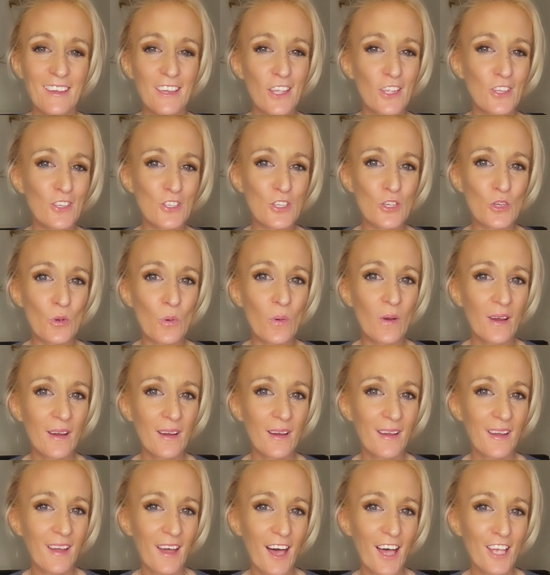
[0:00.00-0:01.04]
into
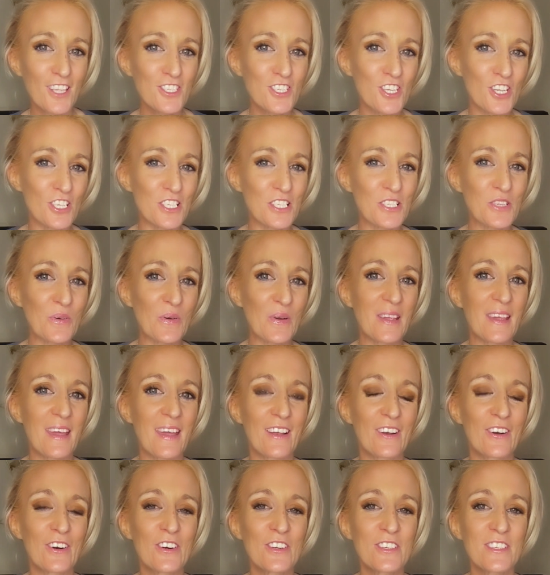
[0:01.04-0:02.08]
conscious
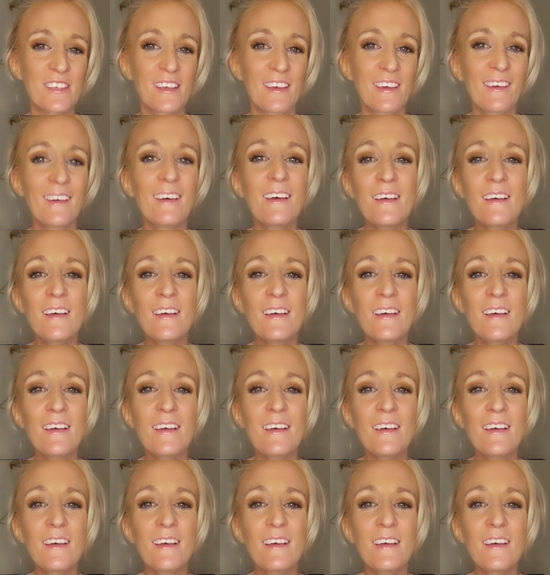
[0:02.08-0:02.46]
creators,